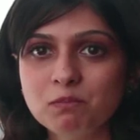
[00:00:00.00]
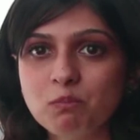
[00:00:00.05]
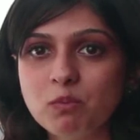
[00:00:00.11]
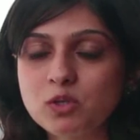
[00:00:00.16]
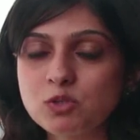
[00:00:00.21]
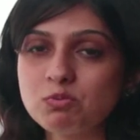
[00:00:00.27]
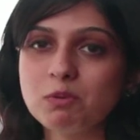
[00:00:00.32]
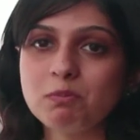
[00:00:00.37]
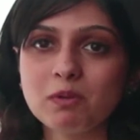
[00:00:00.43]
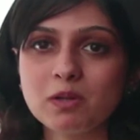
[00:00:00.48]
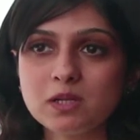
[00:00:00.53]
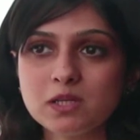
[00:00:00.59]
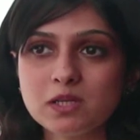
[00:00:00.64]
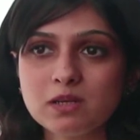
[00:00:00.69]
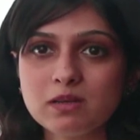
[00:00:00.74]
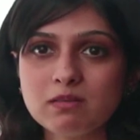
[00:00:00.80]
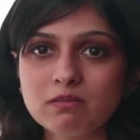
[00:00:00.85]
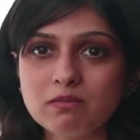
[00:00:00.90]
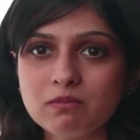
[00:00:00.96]
most people
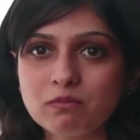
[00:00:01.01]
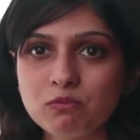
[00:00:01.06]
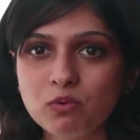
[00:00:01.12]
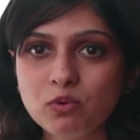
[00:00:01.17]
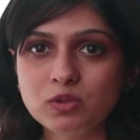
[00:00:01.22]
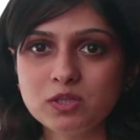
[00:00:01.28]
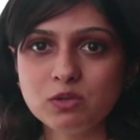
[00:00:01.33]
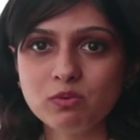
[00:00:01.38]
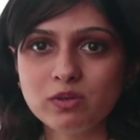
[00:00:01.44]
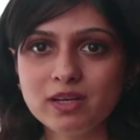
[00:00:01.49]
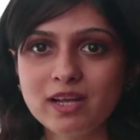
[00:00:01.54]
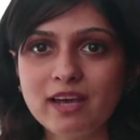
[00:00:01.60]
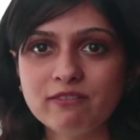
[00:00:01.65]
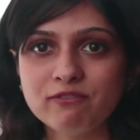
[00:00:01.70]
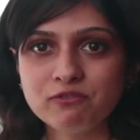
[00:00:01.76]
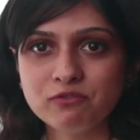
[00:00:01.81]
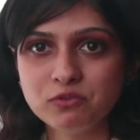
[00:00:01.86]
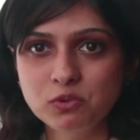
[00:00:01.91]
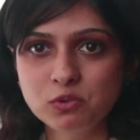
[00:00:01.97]
won't even
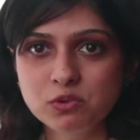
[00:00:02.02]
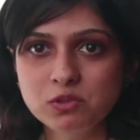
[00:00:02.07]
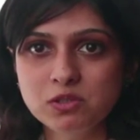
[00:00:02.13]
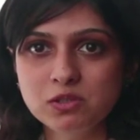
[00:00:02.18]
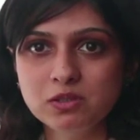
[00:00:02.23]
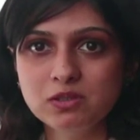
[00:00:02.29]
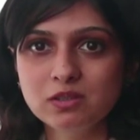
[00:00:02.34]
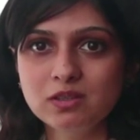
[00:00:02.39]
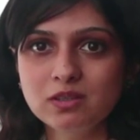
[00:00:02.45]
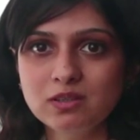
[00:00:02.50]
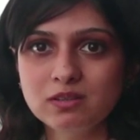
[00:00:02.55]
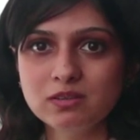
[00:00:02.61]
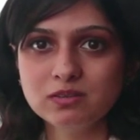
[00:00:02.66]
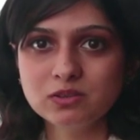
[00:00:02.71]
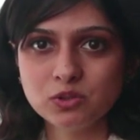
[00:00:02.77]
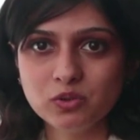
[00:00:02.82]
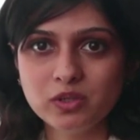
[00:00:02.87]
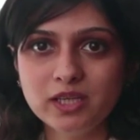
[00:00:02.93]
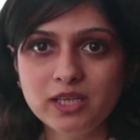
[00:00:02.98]
have food
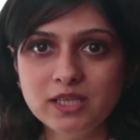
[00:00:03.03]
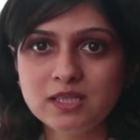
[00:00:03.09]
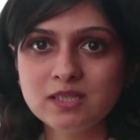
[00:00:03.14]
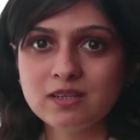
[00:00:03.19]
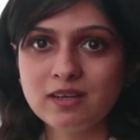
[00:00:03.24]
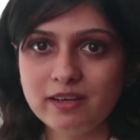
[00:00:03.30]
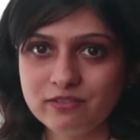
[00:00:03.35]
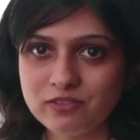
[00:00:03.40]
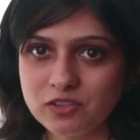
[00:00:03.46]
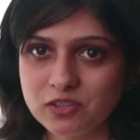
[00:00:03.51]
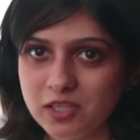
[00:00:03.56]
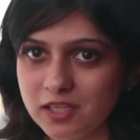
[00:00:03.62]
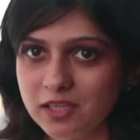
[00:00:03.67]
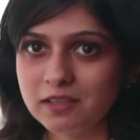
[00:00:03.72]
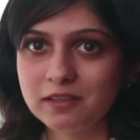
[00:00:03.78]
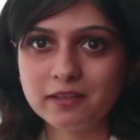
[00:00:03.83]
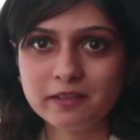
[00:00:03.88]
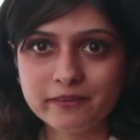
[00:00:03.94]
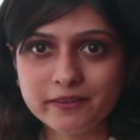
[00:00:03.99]
to eat after
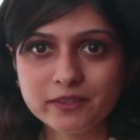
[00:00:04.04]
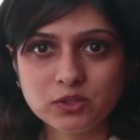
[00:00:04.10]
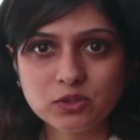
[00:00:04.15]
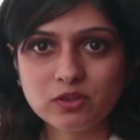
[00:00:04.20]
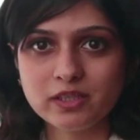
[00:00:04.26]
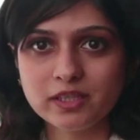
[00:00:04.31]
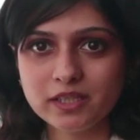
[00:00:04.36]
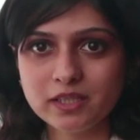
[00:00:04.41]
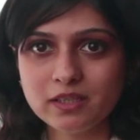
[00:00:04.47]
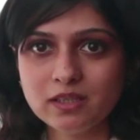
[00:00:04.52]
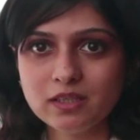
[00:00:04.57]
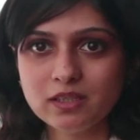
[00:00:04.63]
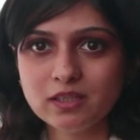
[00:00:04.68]
taking their insulin.